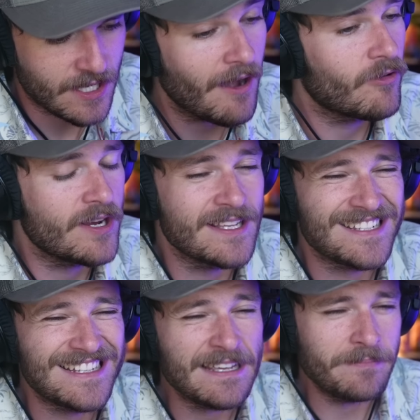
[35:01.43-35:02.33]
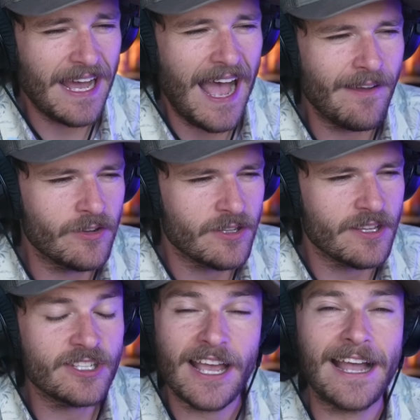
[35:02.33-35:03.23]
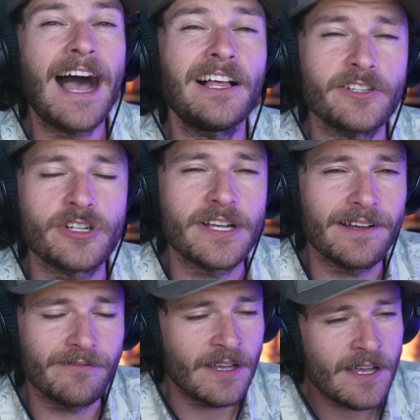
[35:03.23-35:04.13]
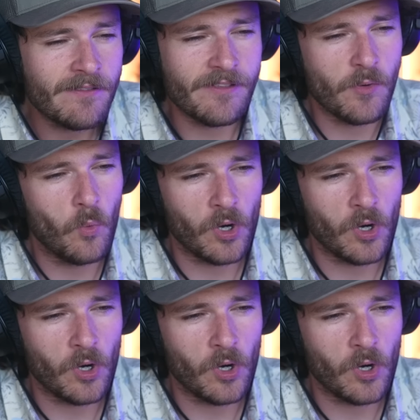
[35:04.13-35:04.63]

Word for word: cover his deep dive into the psychology of the